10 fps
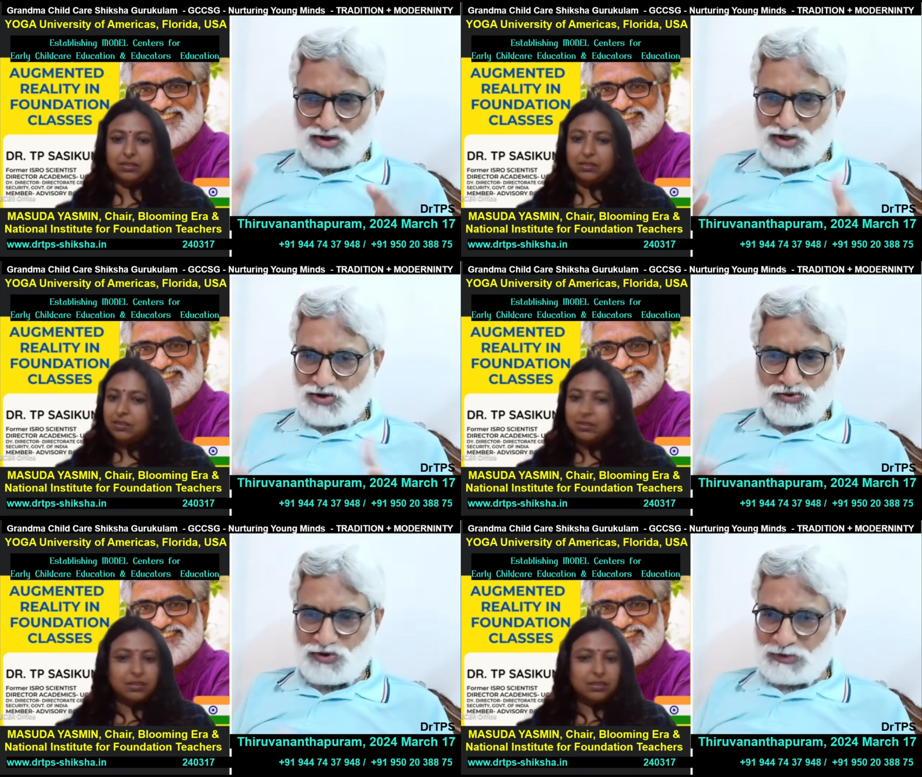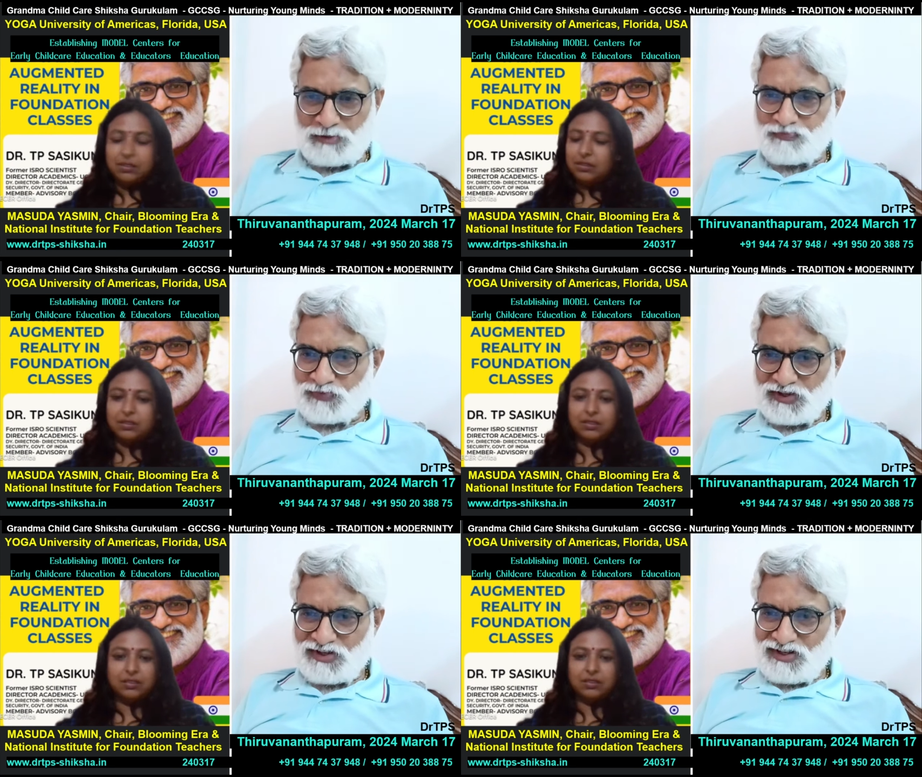Speaker 1: it's not new to me.
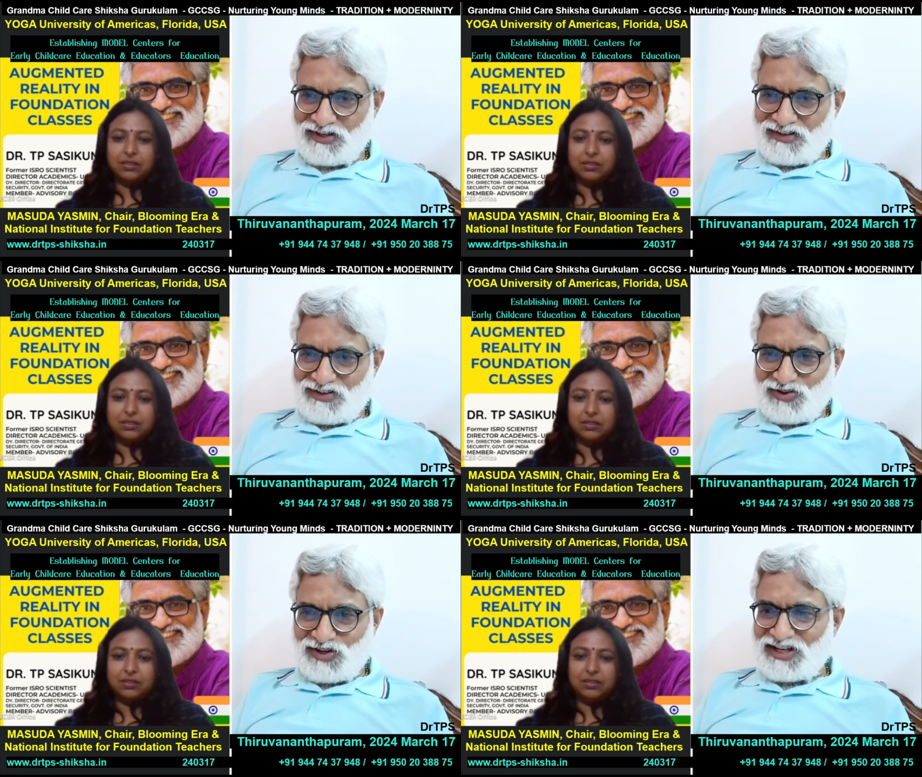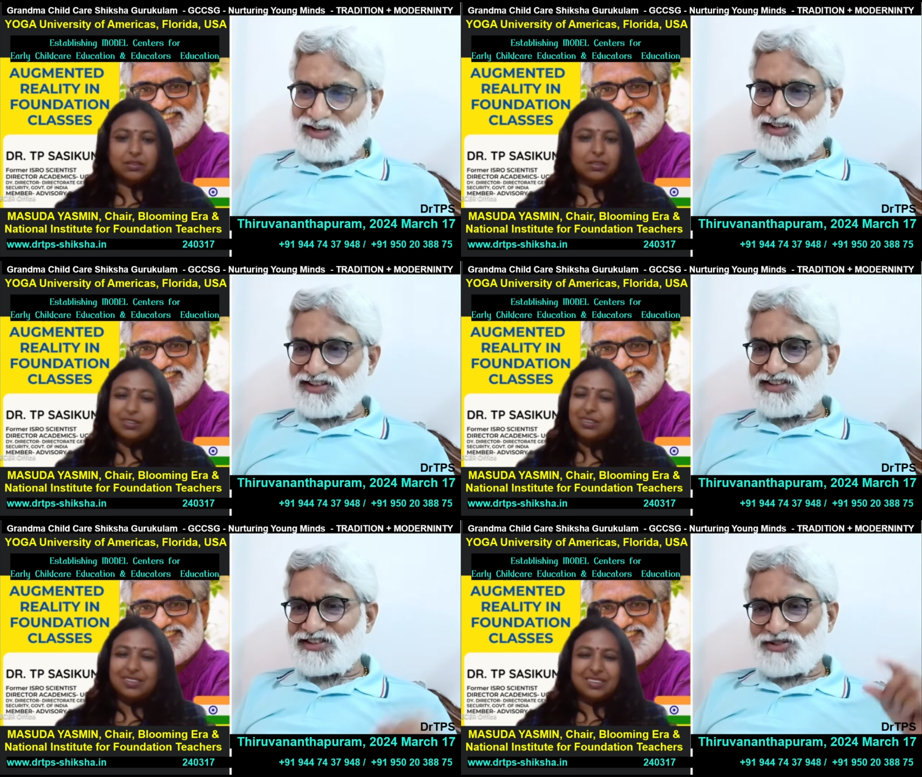Okay,
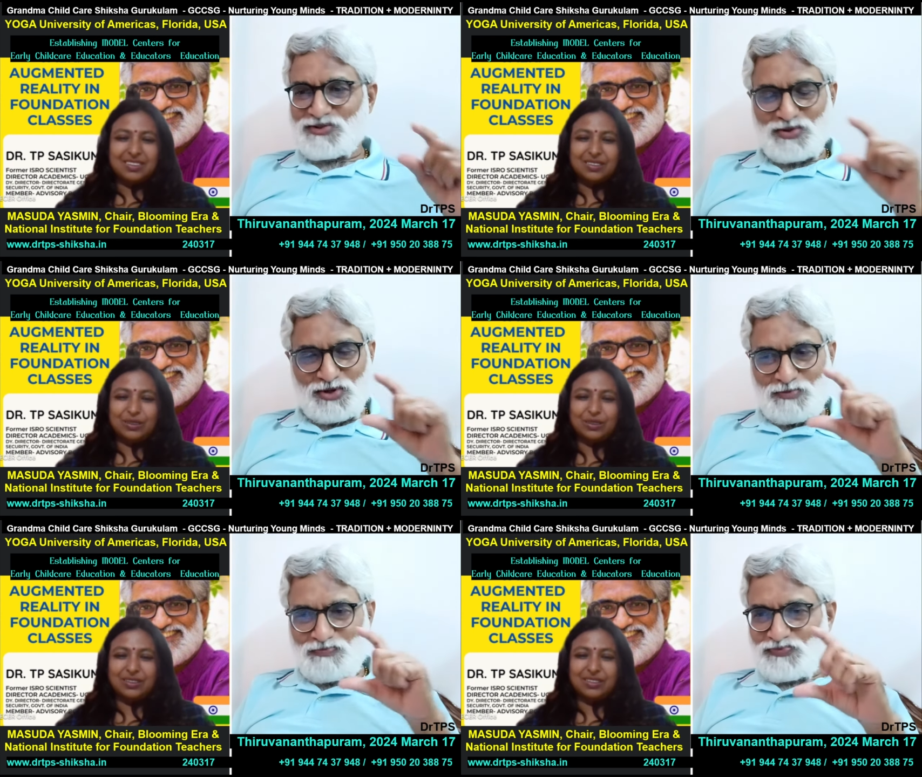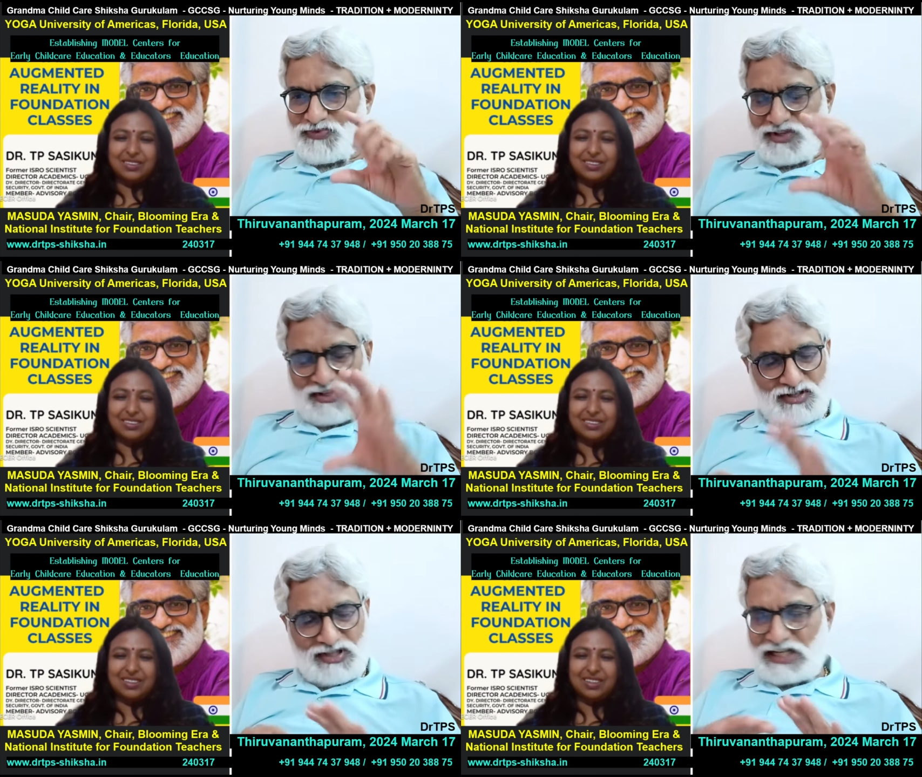so
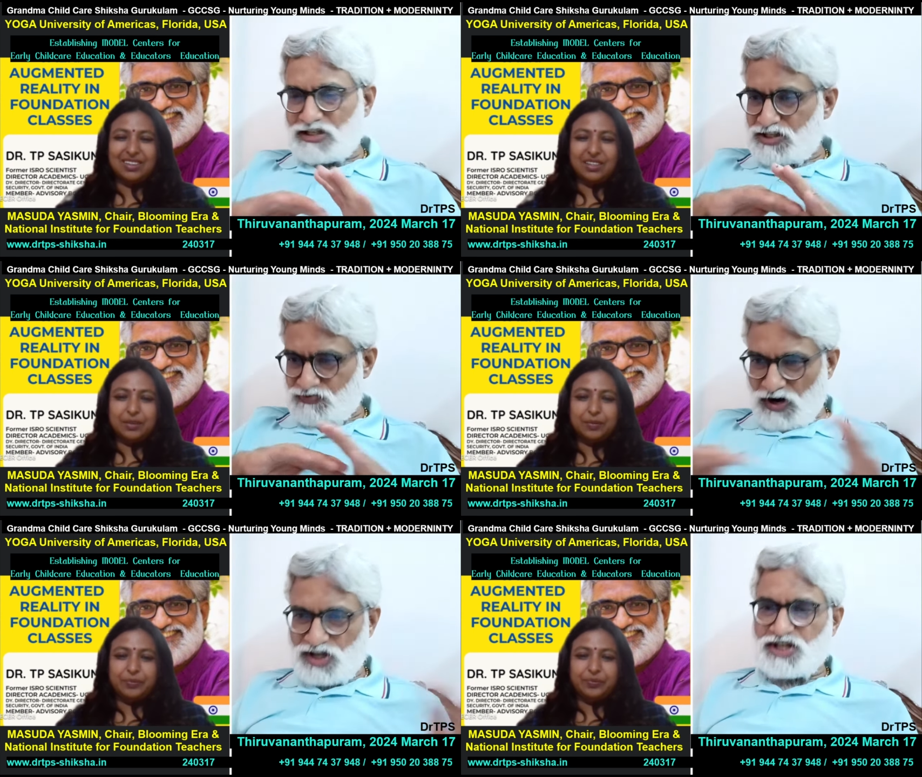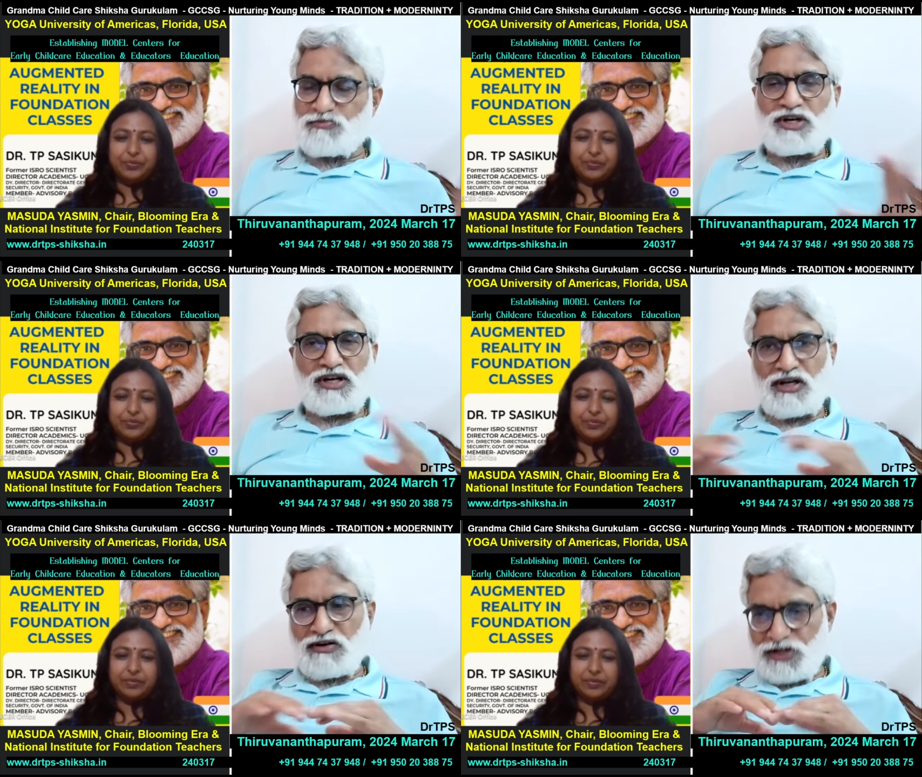that is
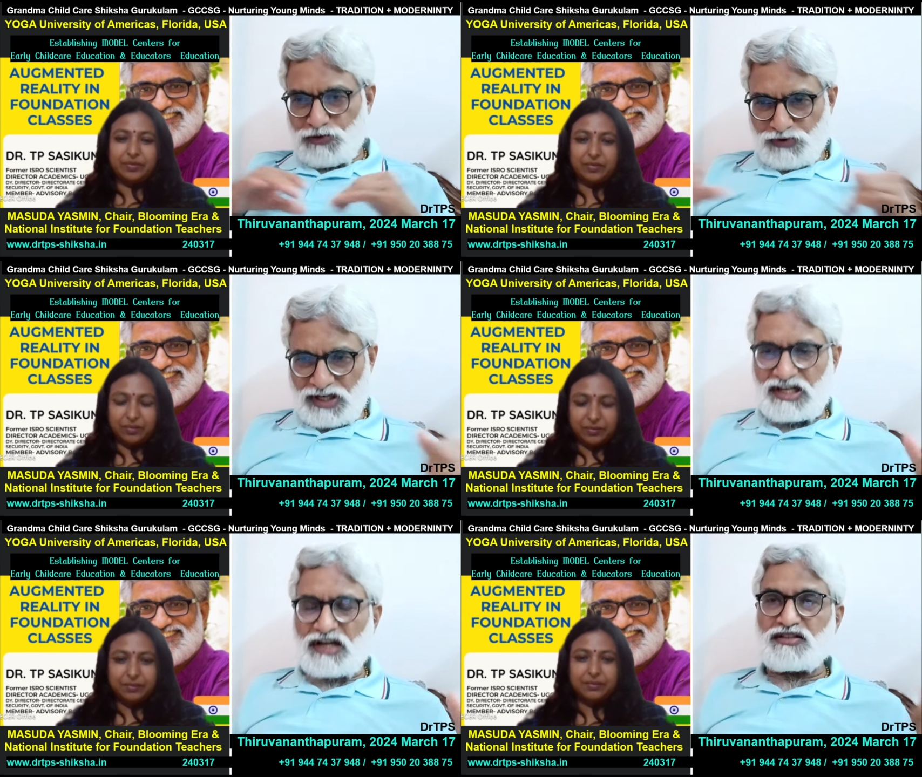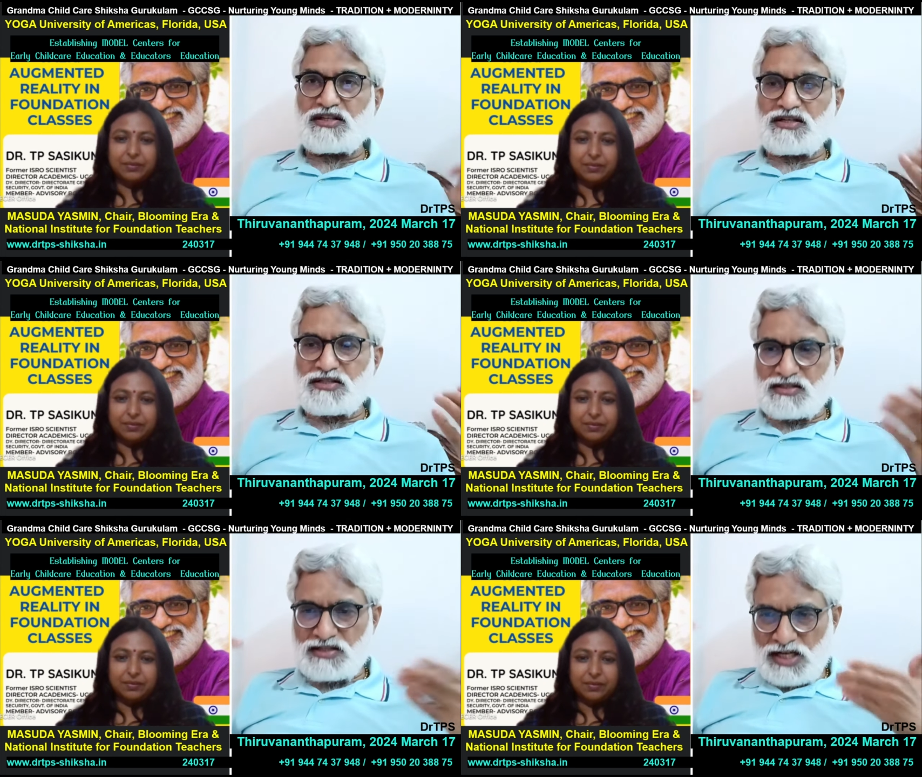washable, different
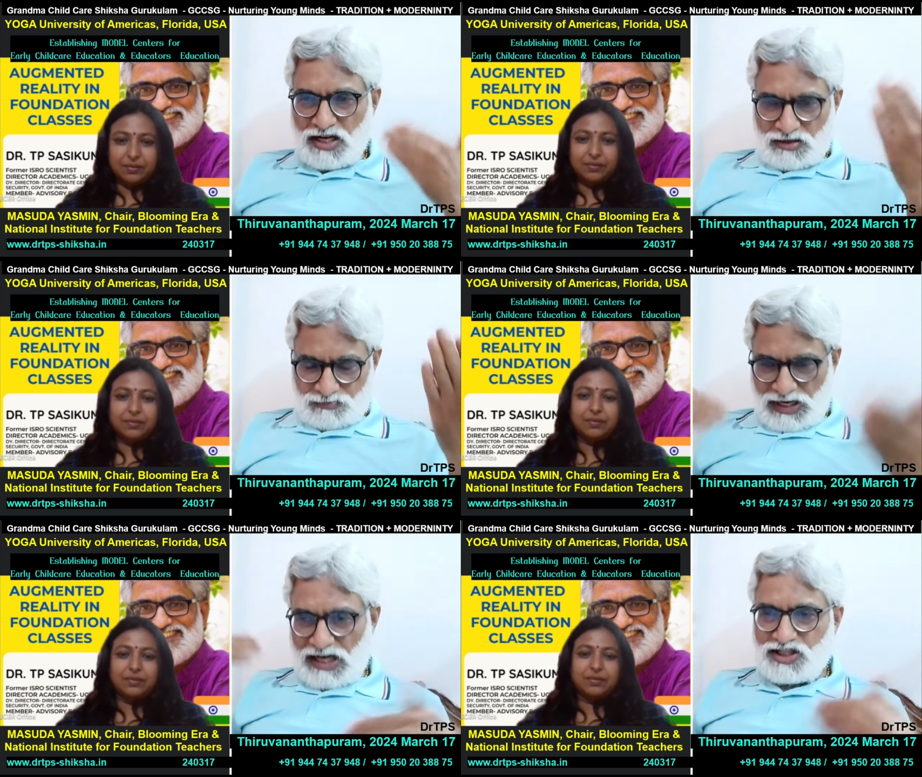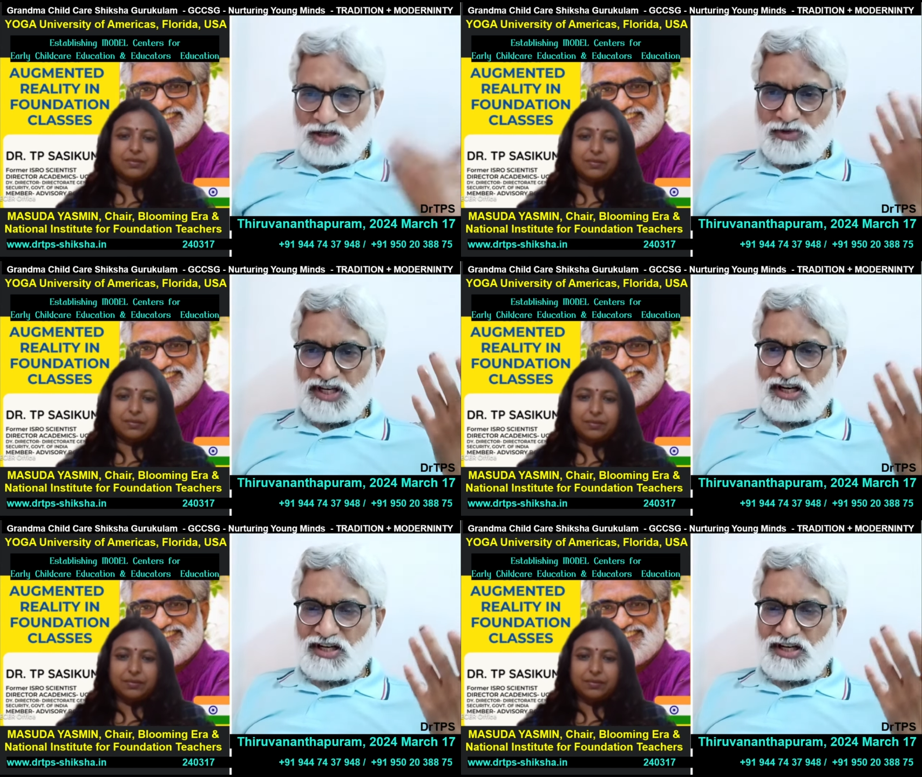colors, RGB